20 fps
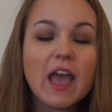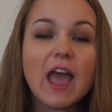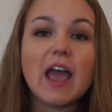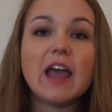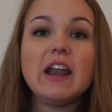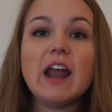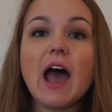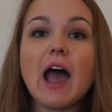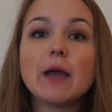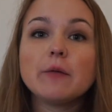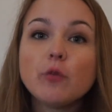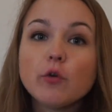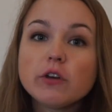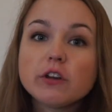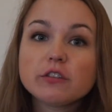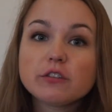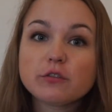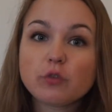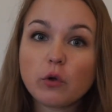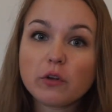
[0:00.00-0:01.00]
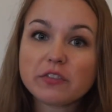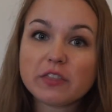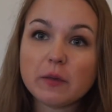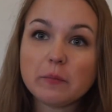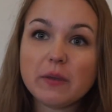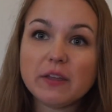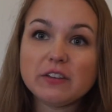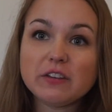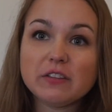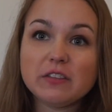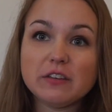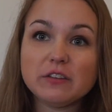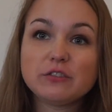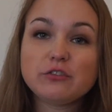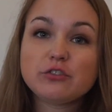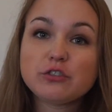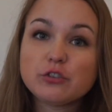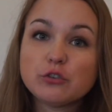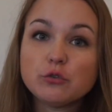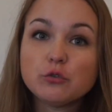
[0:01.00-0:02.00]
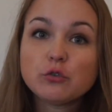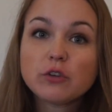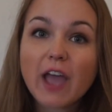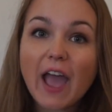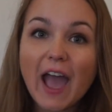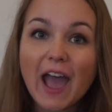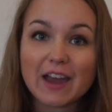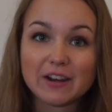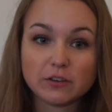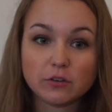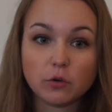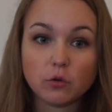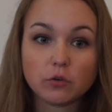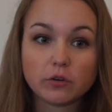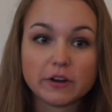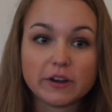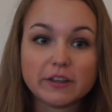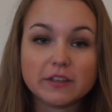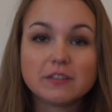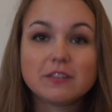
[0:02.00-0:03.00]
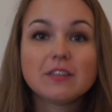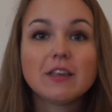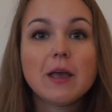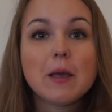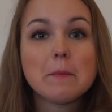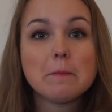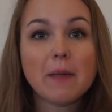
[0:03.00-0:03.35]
and I'm going to sort them into these two categories,